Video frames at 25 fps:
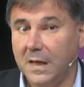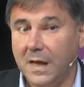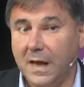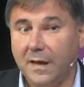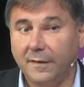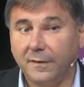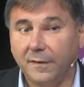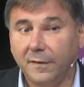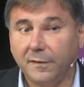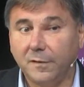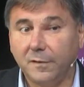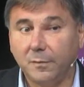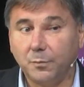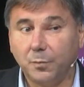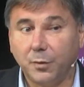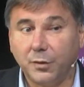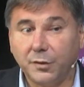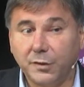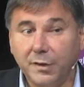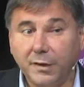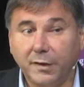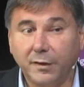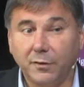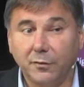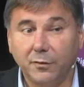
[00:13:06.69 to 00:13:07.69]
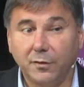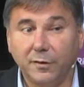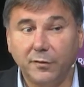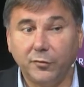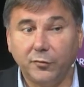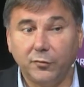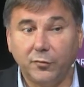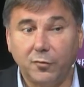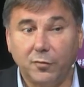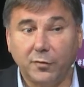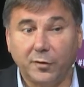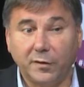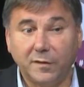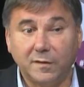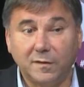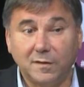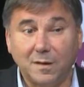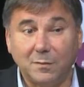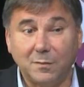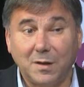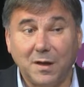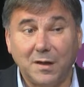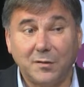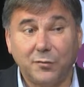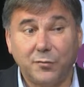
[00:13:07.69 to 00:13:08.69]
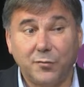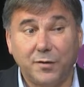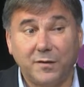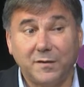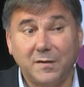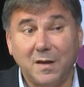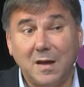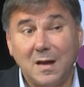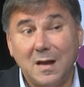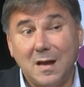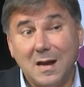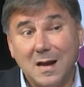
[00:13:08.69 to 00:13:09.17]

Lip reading: And this is particularly strong in some countries.